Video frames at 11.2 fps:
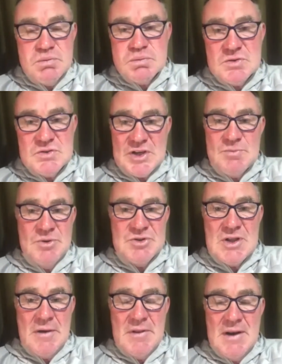6 months
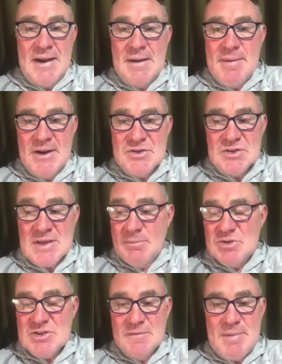down the line, I managed to get
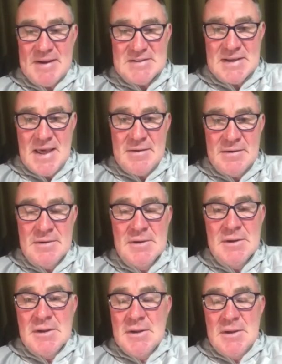myself back together and
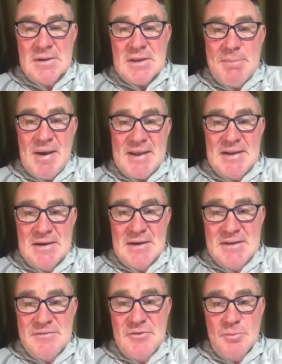get back into
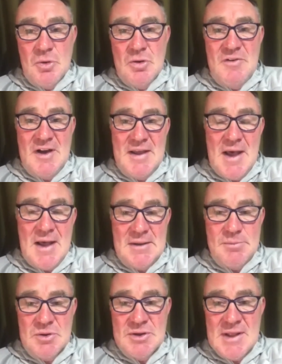league football via
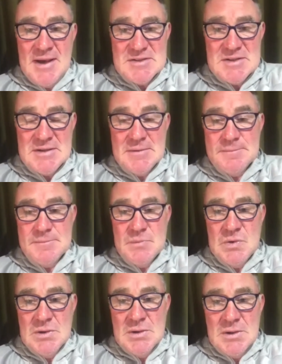Hartlepool United.
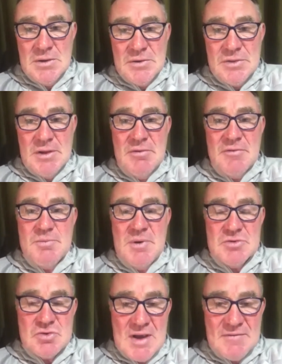I
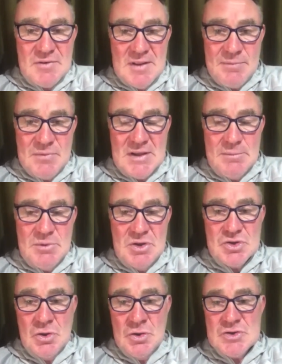was grateful of them to give me the
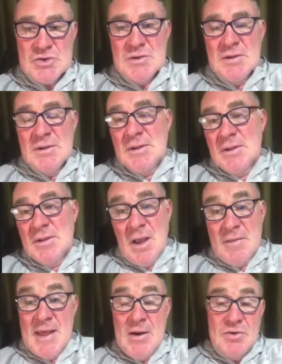choice,
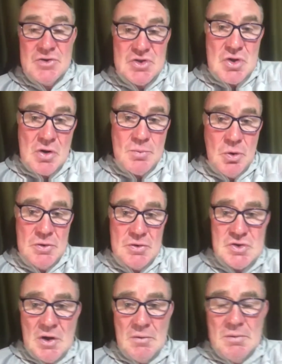and then on to Stockport.
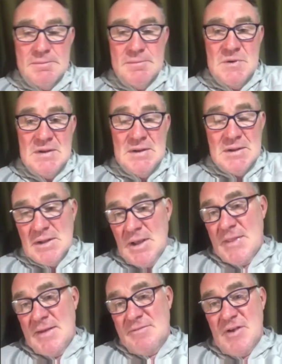So,
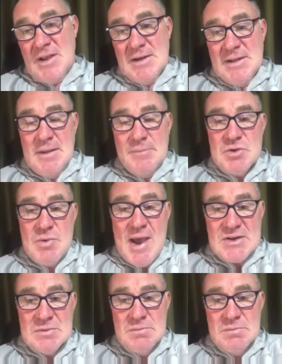and then finally up to Wrexham.